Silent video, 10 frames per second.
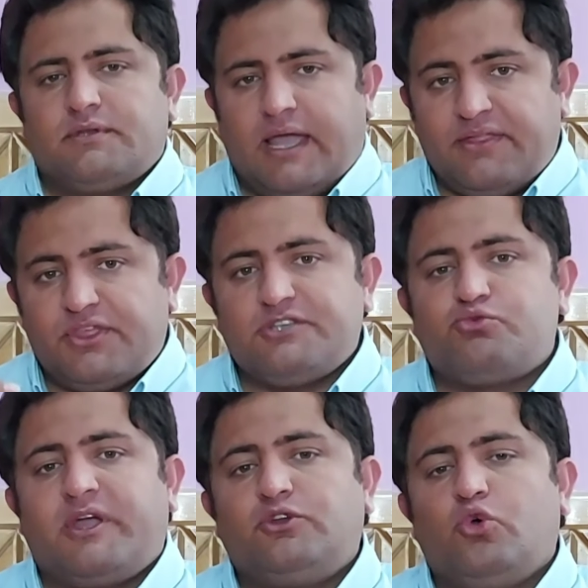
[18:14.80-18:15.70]
In this
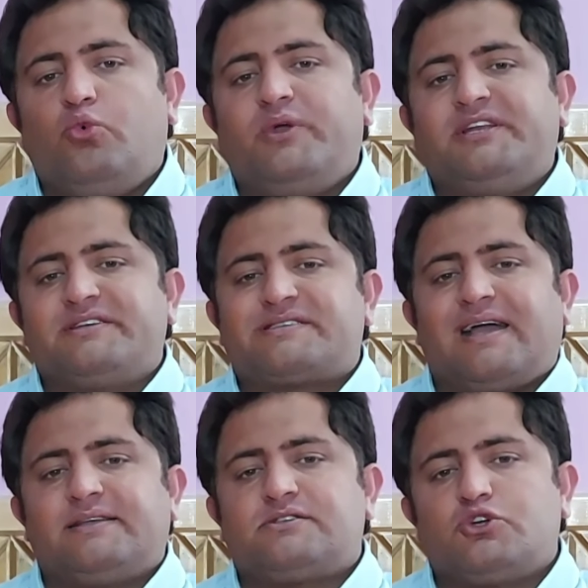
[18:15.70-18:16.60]
video, we
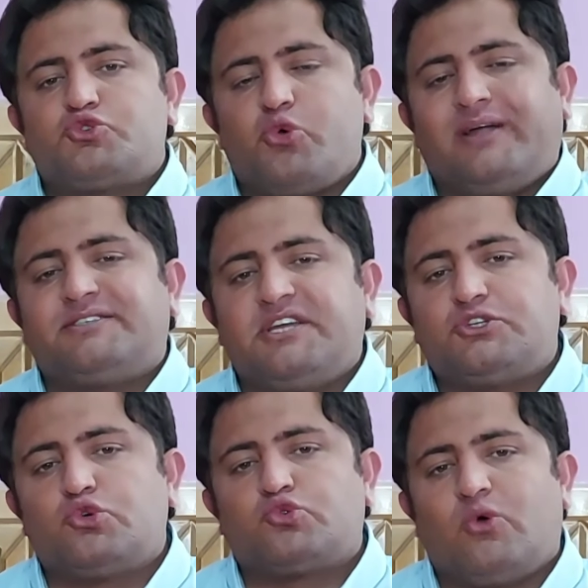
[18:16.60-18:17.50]
discuss 20
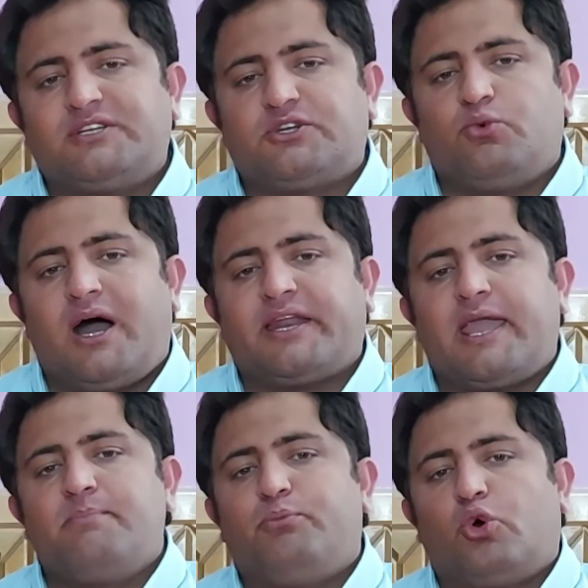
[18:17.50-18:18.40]
to 21
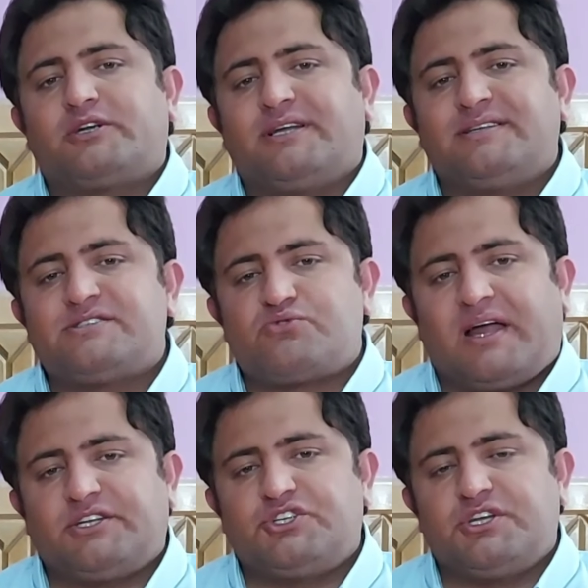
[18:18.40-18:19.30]
important
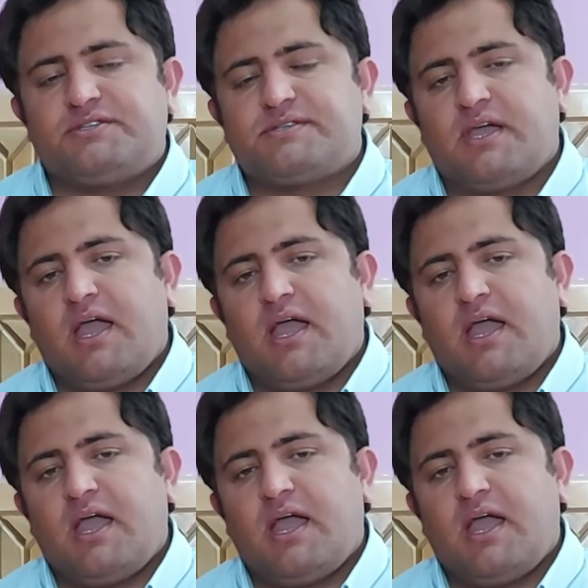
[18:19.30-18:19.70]
strategies,